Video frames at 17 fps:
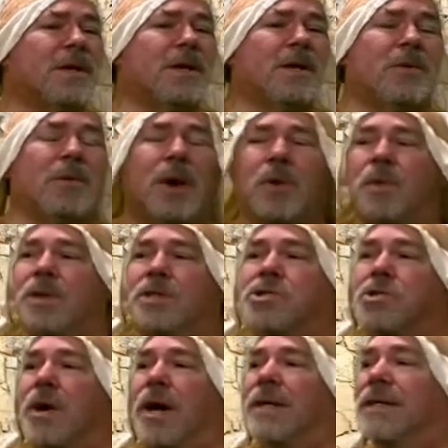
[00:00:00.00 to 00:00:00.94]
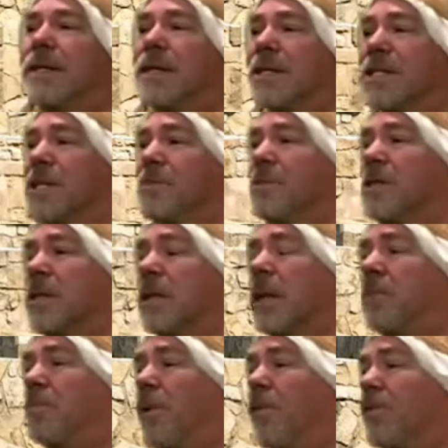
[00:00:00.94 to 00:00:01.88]
Well, we tried to get some
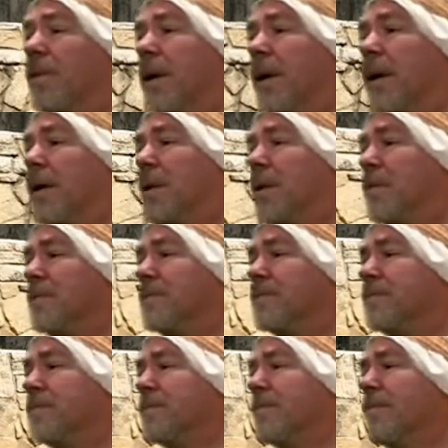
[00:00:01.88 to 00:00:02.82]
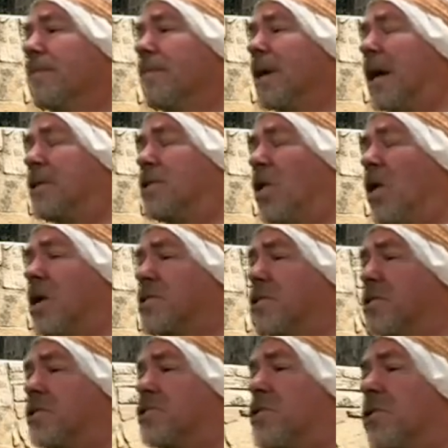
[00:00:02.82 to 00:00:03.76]
sleep overnight. I
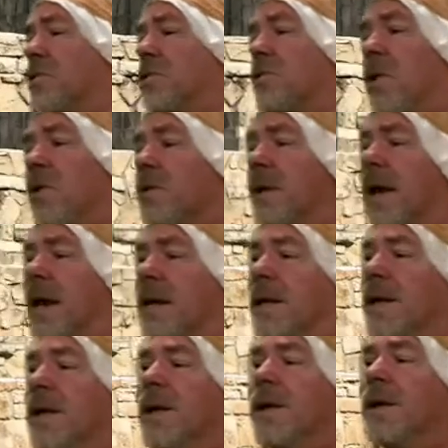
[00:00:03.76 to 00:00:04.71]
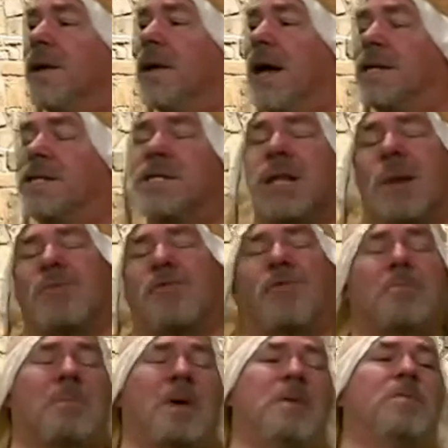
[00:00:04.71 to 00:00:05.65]
tossed and turned all night. I slept for
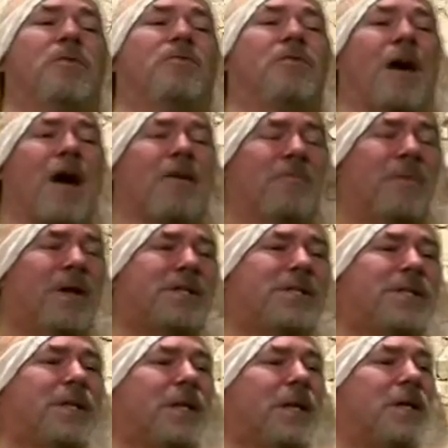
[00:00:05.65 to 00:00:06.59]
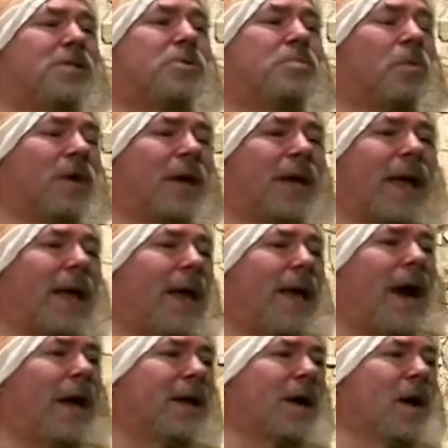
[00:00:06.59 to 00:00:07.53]
maybe five minutes. The next morning, I
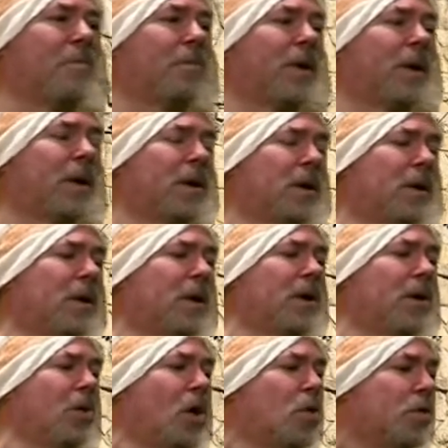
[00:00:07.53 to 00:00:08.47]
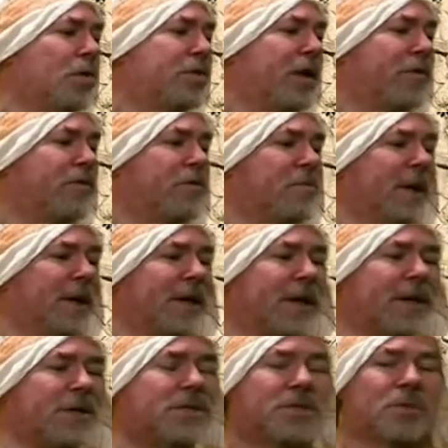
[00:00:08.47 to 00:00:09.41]
got up along with everybody
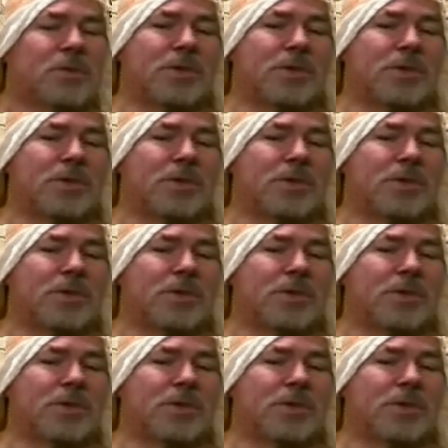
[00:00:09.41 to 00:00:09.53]
else, and we're